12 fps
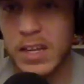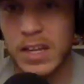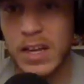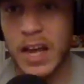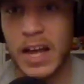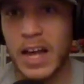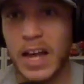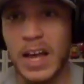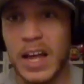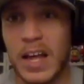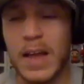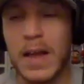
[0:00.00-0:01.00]

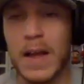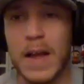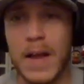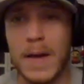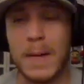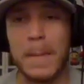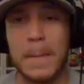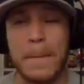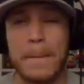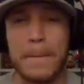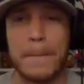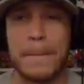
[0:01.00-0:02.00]

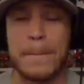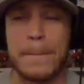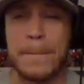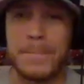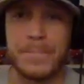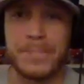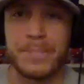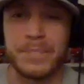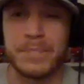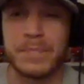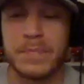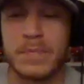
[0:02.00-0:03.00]

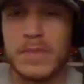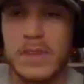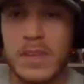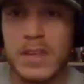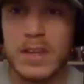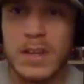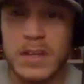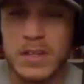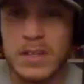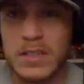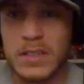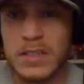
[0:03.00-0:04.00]

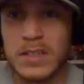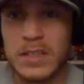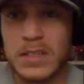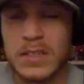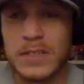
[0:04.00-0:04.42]
The person shown says nothing.